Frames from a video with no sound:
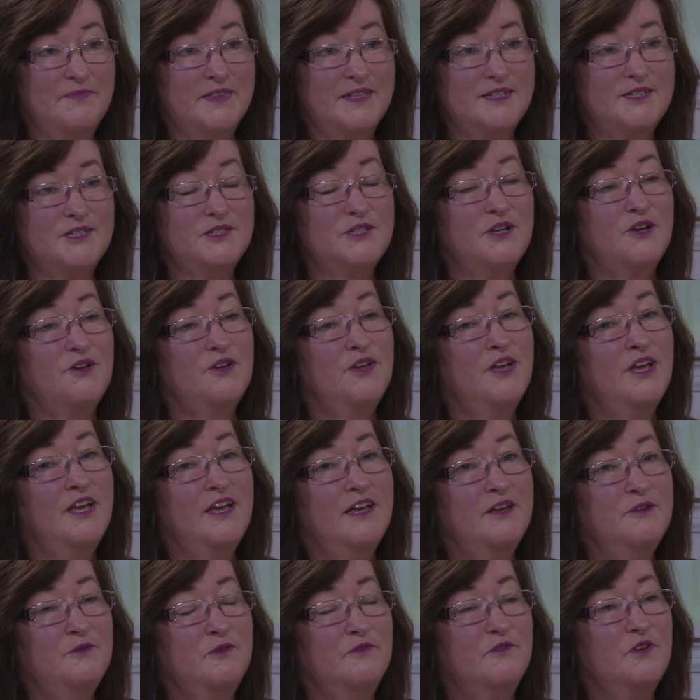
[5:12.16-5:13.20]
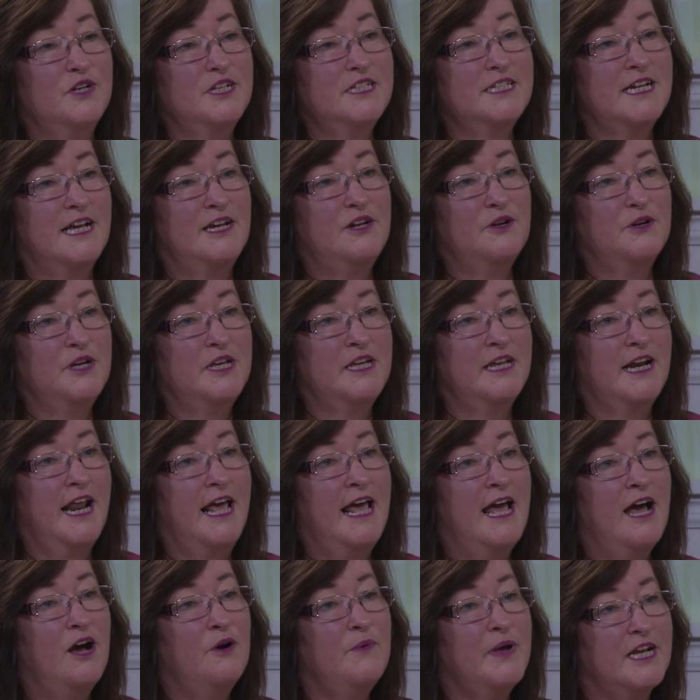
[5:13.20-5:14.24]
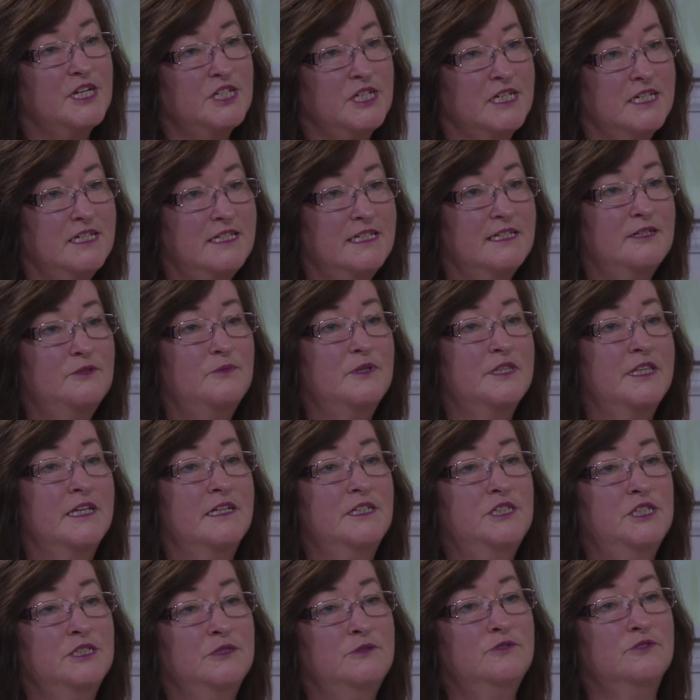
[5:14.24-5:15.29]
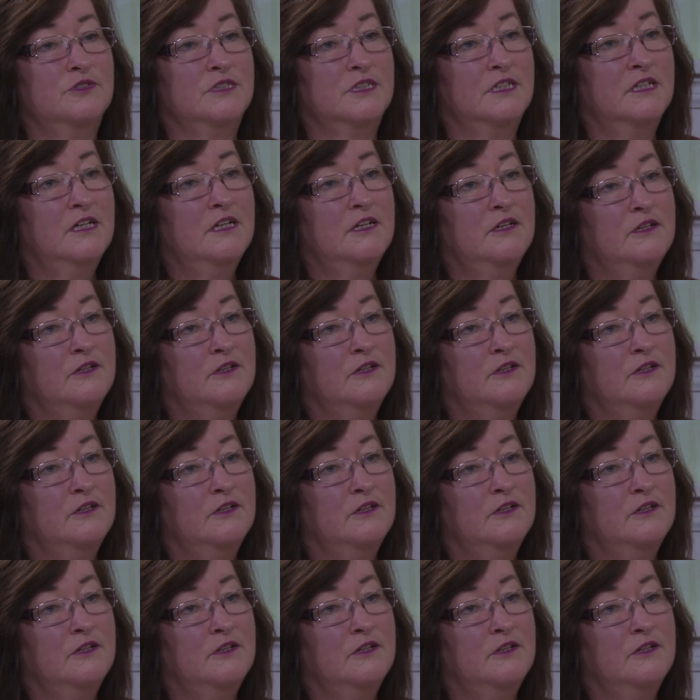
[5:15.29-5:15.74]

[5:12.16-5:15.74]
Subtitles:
So we've got to start looking at how we actually deal with our children